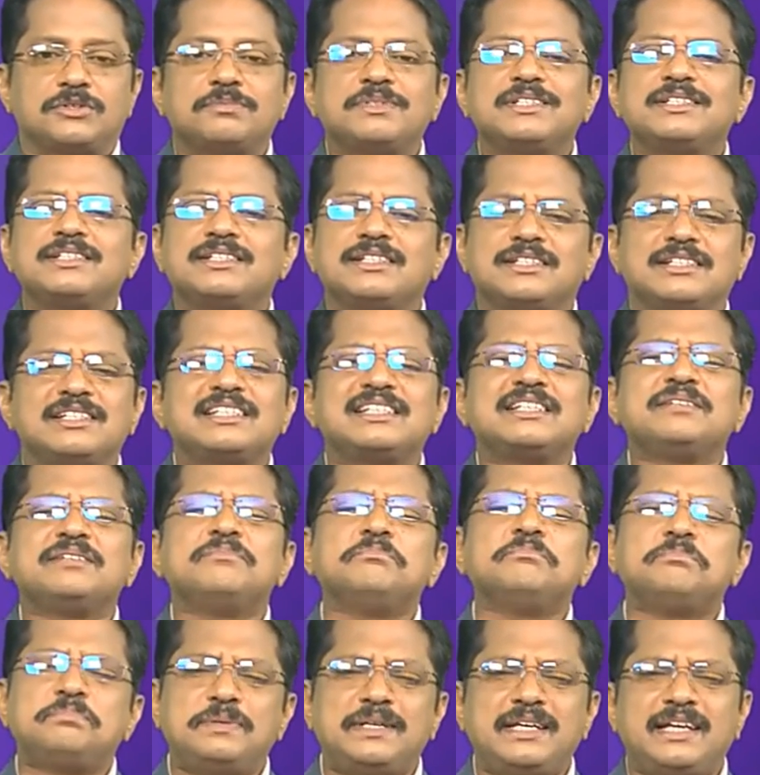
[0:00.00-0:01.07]
means it
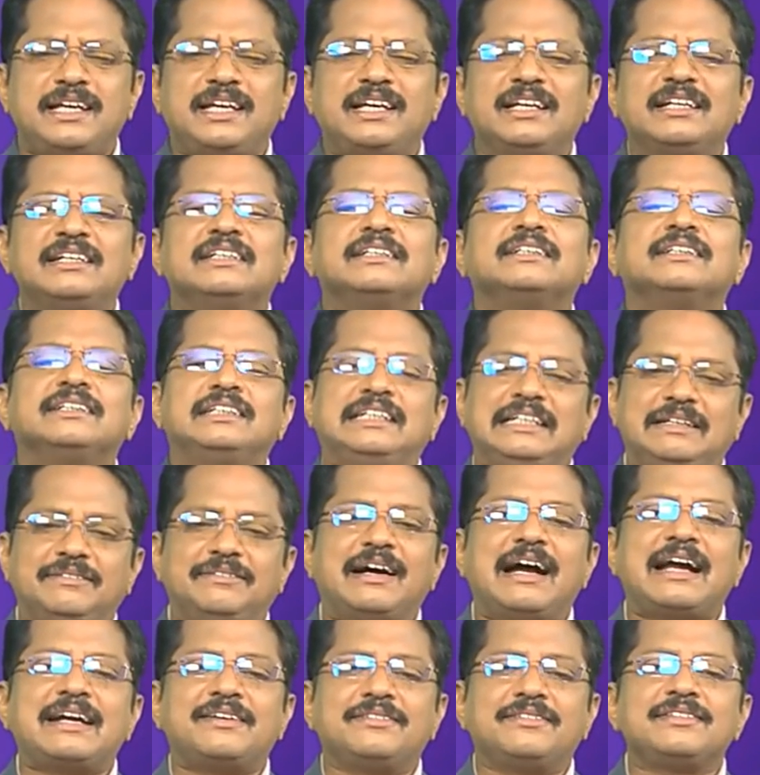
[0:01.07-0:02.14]
simply
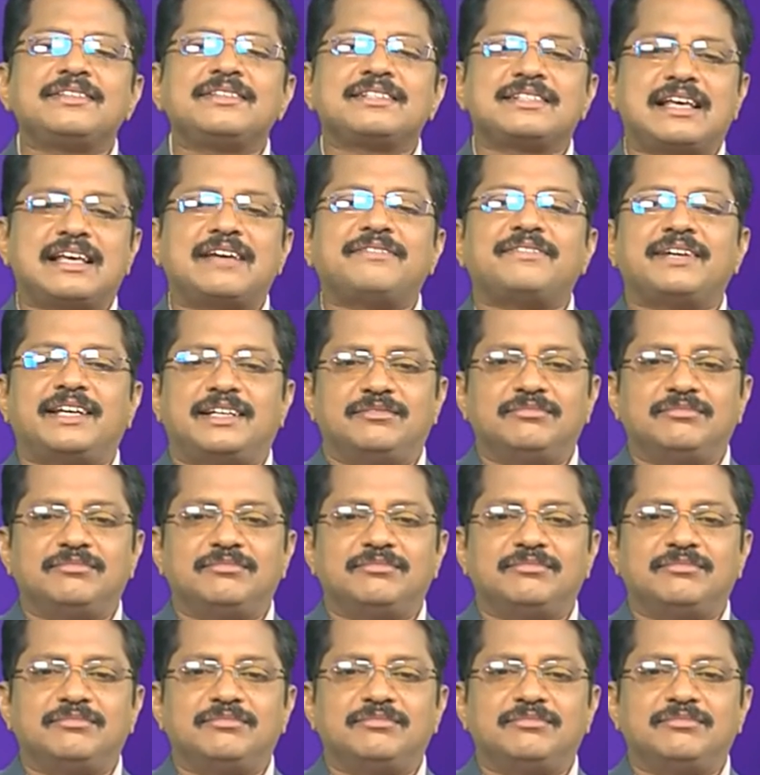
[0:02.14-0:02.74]
divide with 7.